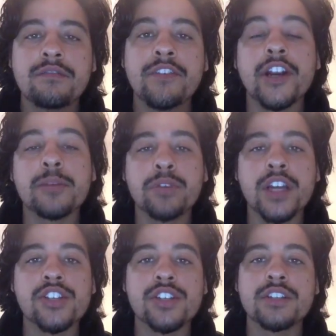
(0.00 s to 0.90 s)
very
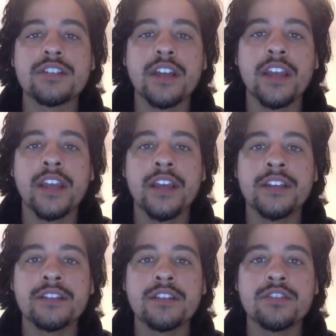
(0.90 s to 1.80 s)
precious,
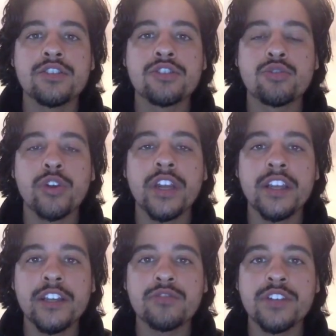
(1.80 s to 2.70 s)
and destroying an
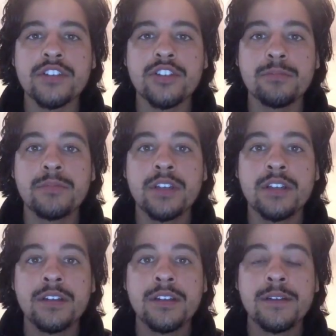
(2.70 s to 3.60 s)
ecosystem
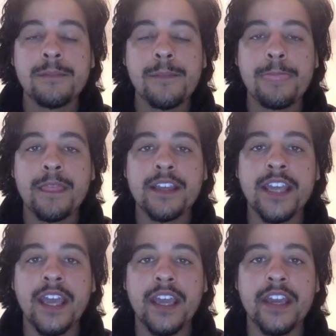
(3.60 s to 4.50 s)

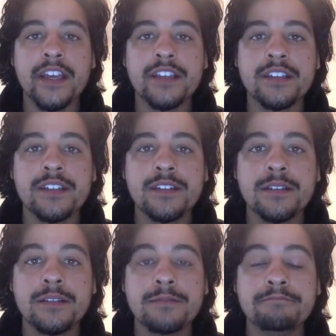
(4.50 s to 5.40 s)
can
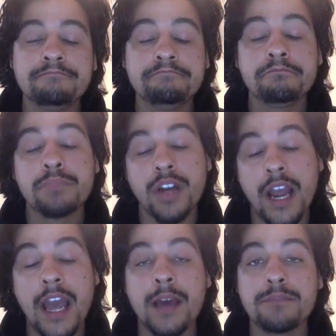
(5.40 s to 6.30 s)

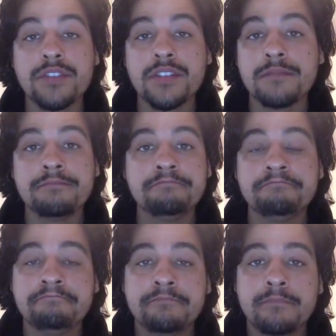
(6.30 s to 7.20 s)
perhaps
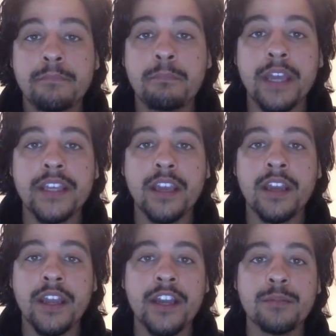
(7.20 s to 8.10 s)
make
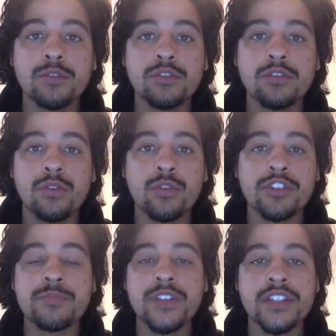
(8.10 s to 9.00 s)
an animal or
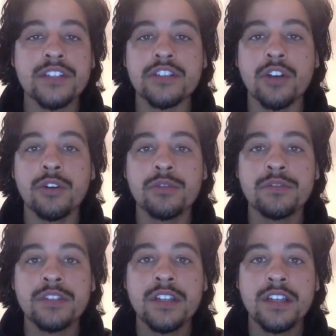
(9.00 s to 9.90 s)
species go
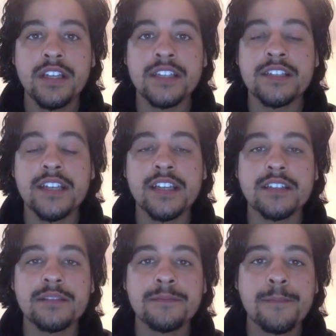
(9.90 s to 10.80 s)
extinct.